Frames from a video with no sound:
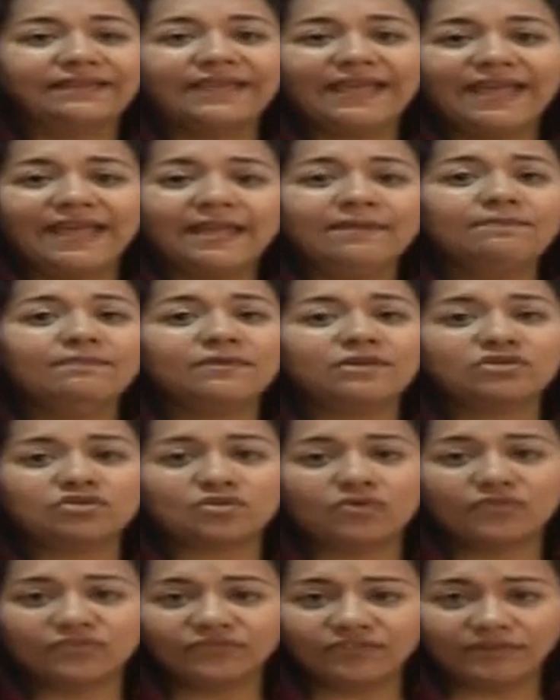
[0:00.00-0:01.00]
can be
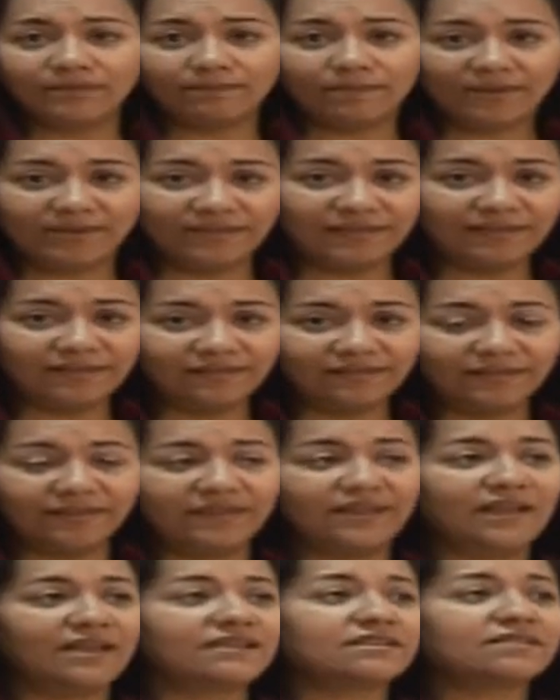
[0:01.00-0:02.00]
softened by
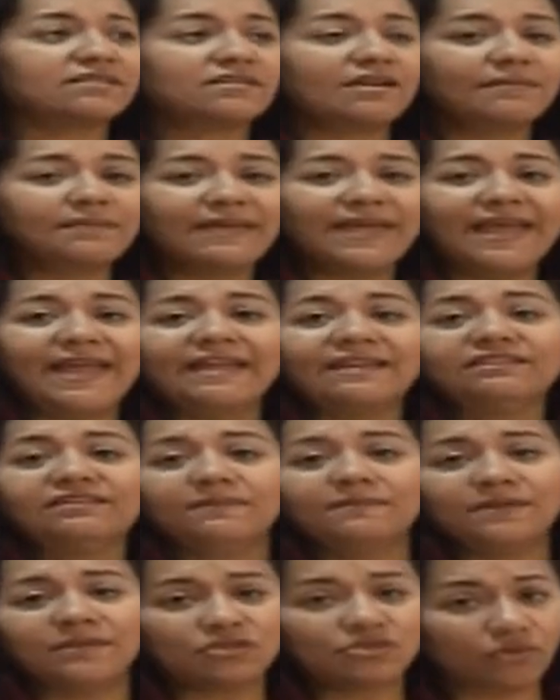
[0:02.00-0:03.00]
heating, and some
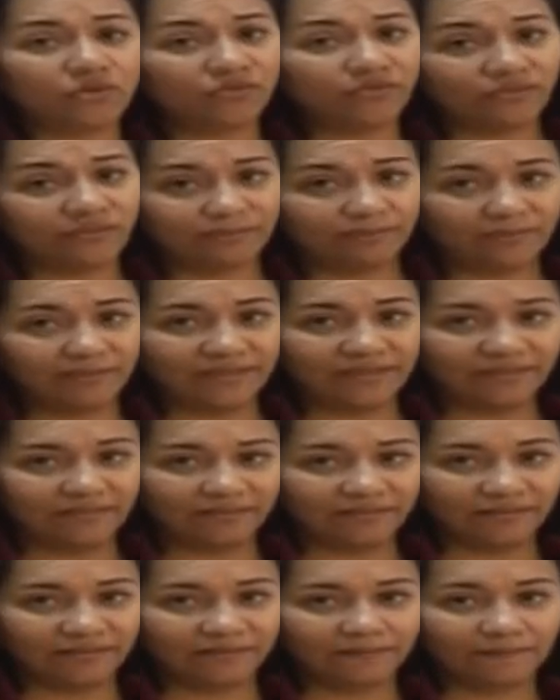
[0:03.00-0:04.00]
can't be softened by
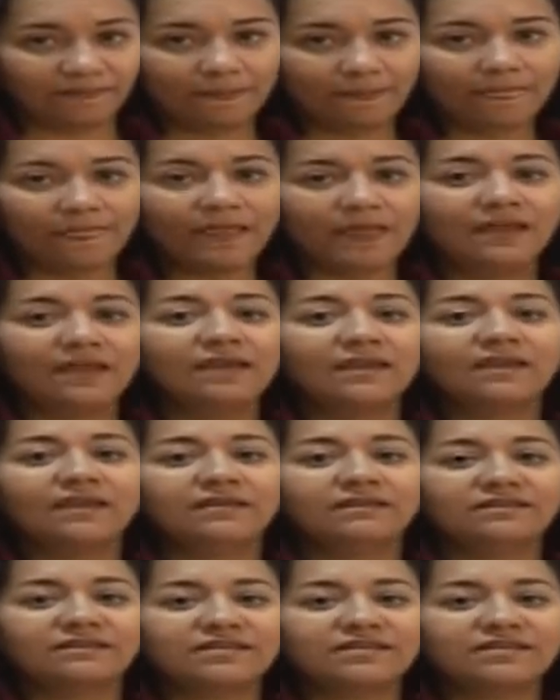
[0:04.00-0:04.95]
heating. The